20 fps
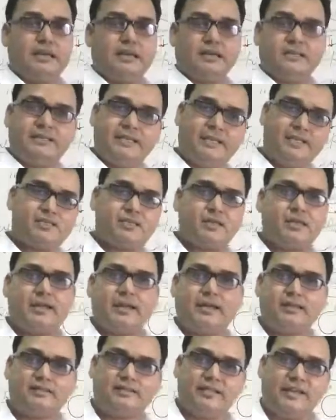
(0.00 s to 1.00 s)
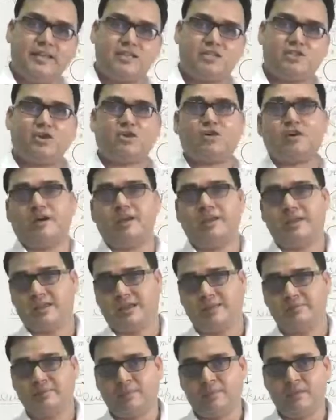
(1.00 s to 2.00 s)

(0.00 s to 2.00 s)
Condition hai tez daudne ki.